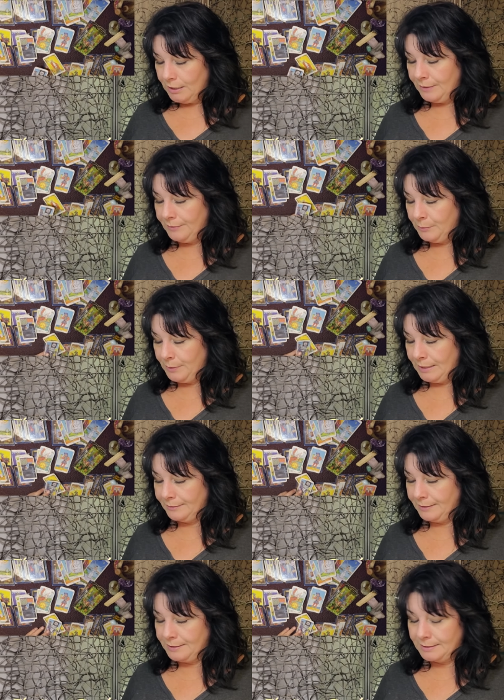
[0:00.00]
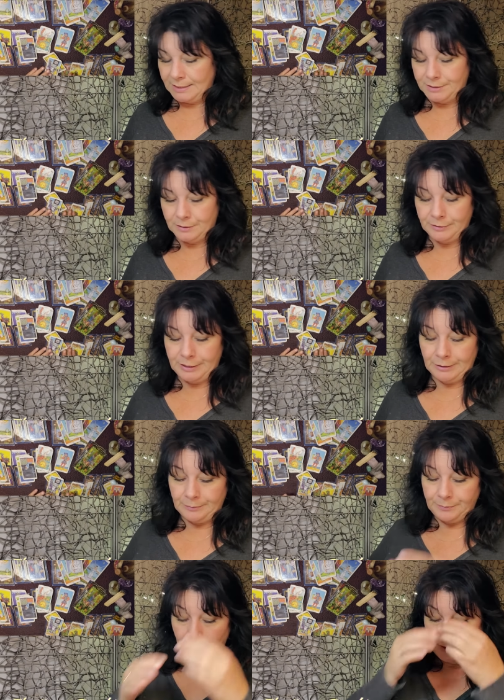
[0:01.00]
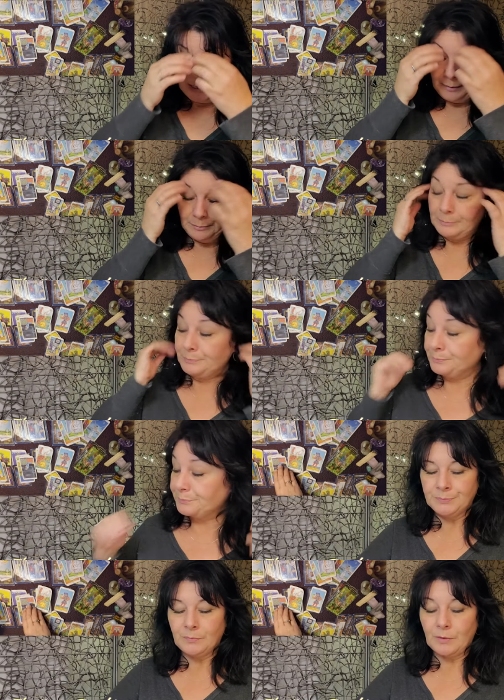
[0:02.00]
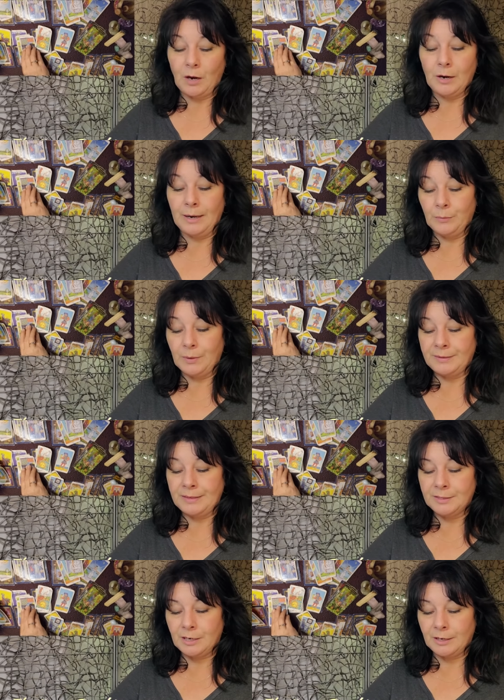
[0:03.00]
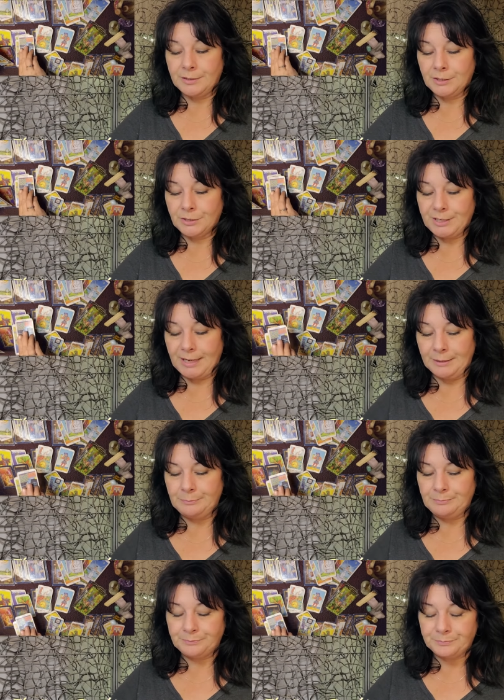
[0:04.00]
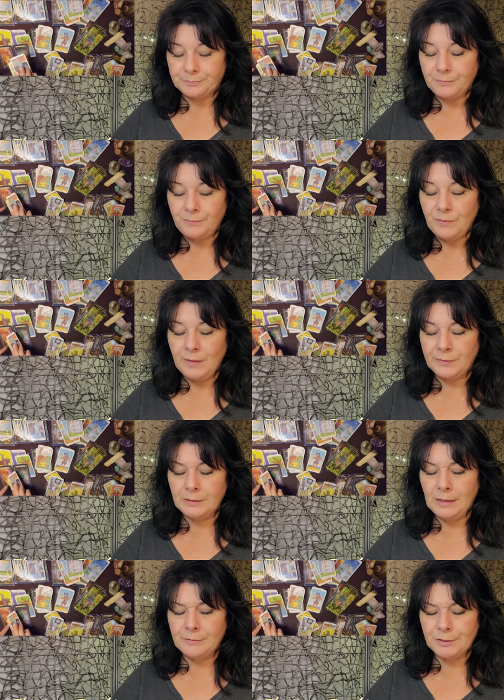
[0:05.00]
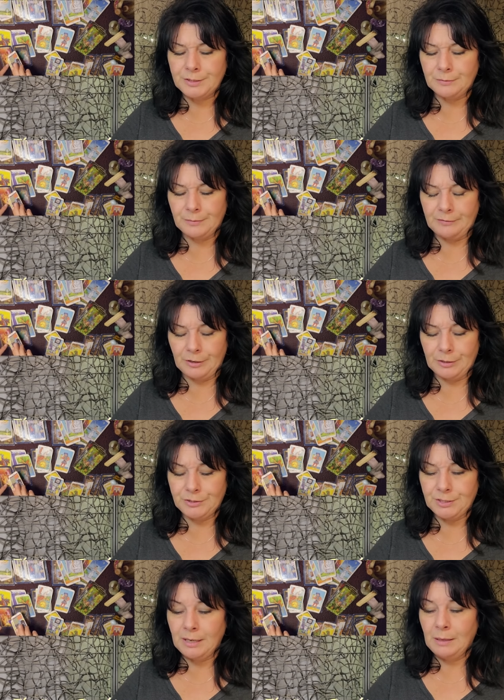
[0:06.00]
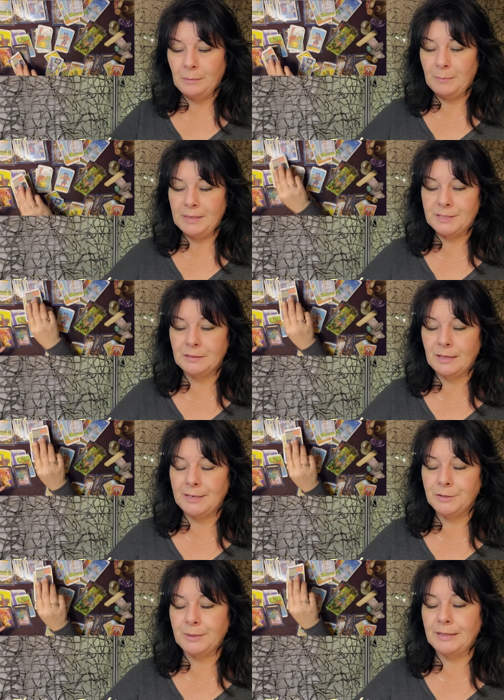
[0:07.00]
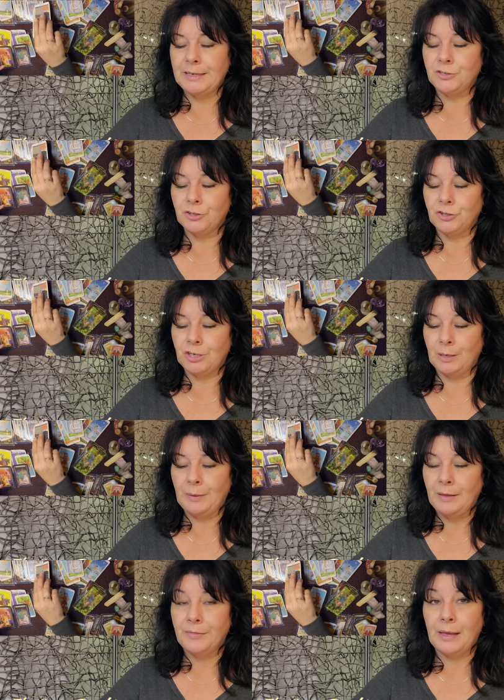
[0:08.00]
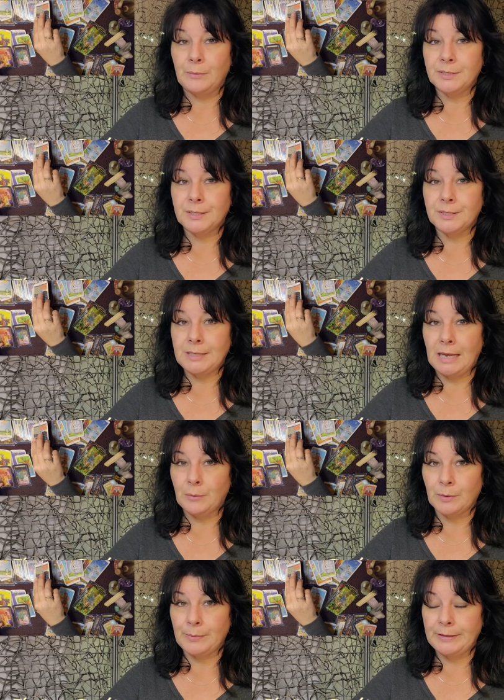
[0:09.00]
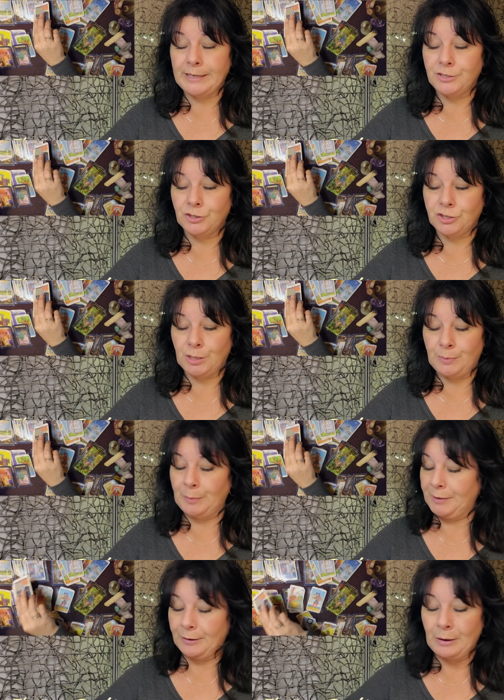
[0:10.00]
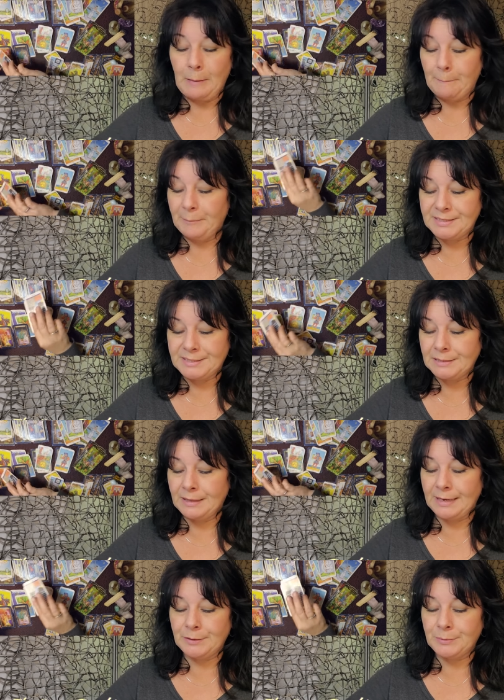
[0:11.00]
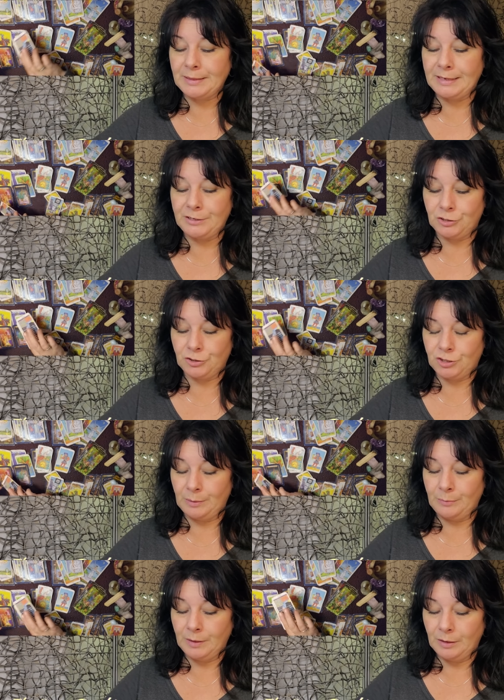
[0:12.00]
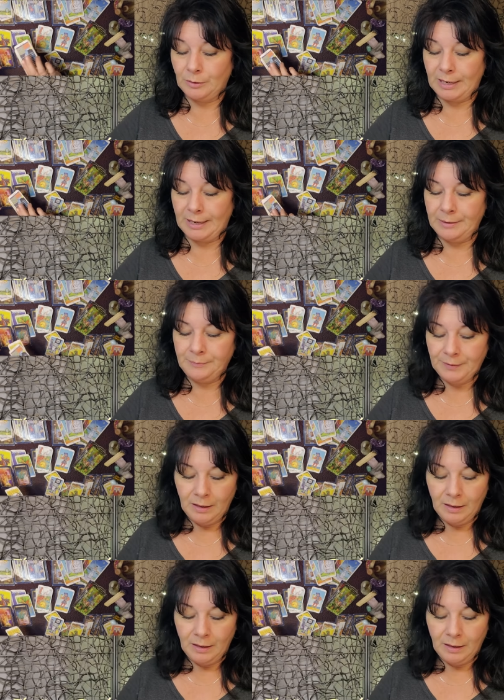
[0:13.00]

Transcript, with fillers: And then we got these guys over here. Okay. All right, what these cards are saying the lovers in reverse, misaligned relationship. That was this tower relationship up here. Misaligned relationship okay,